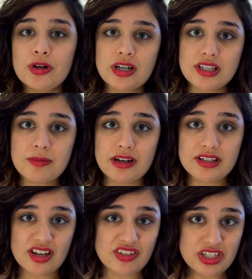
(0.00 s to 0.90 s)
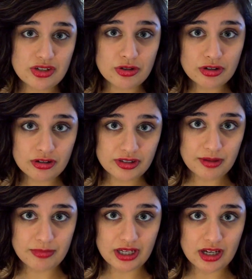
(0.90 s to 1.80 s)
book is about a 17-year-old girl
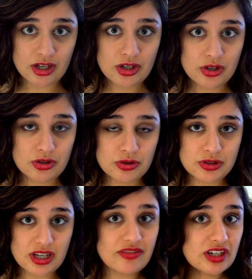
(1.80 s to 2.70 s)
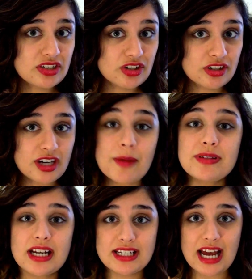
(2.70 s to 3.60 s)
named Mia whose life gets turned
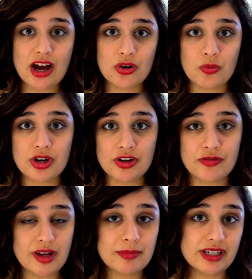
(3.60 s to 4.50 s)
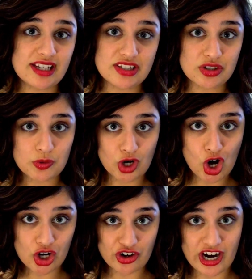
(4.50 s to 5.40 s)
upside down when her family gets into a
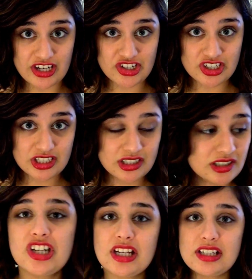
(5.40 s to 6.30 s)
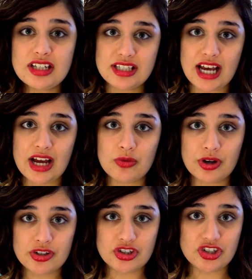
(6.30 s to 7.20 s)
car crash. She has to decide
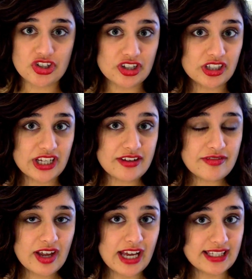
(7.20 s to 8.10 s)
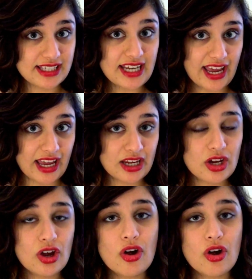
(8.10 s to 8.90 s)
whether she should live and stay